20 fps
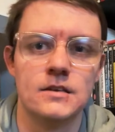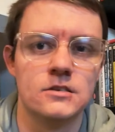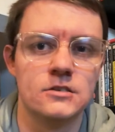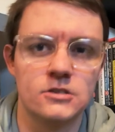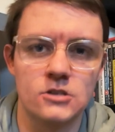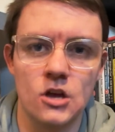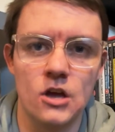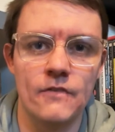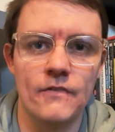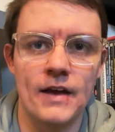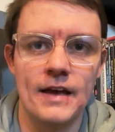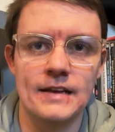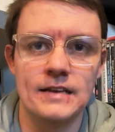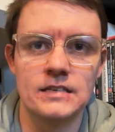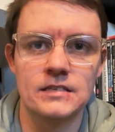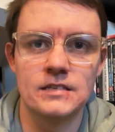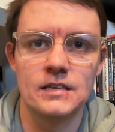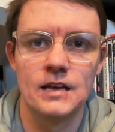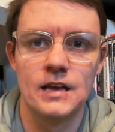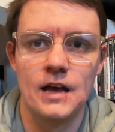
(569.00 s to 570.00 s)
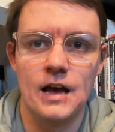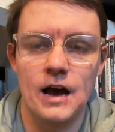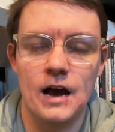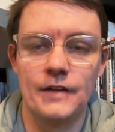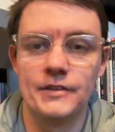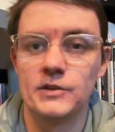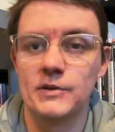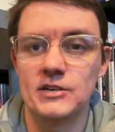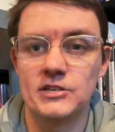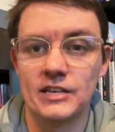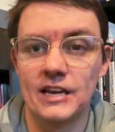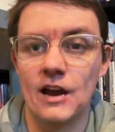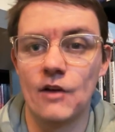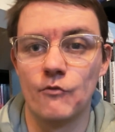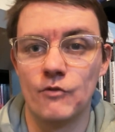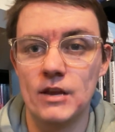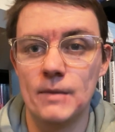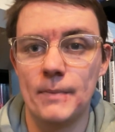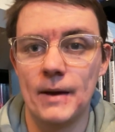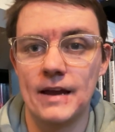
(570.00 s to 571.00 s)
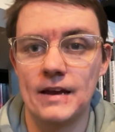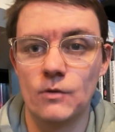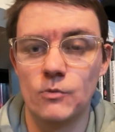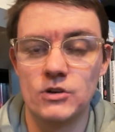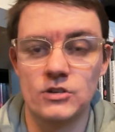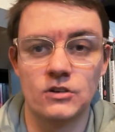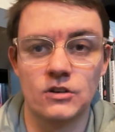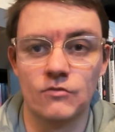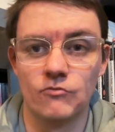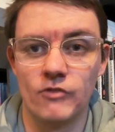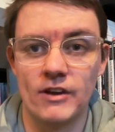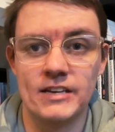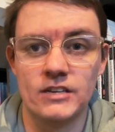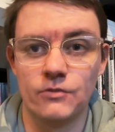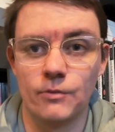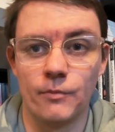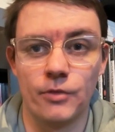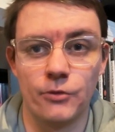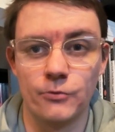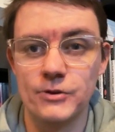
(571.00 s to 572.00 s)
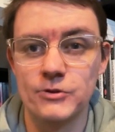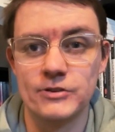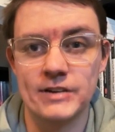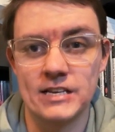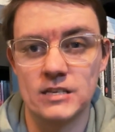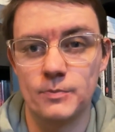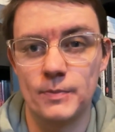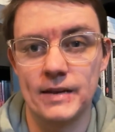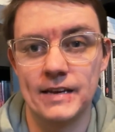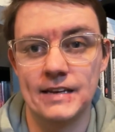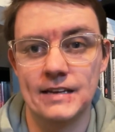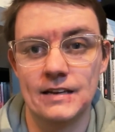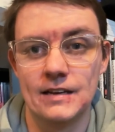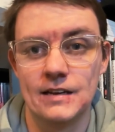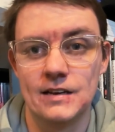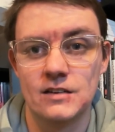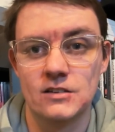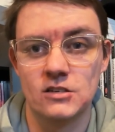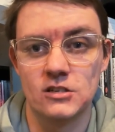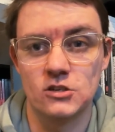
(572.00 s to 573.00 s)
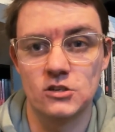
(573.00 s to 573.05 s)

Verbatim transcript: surveys, and then you actually get a rebate which can range from 300 SB to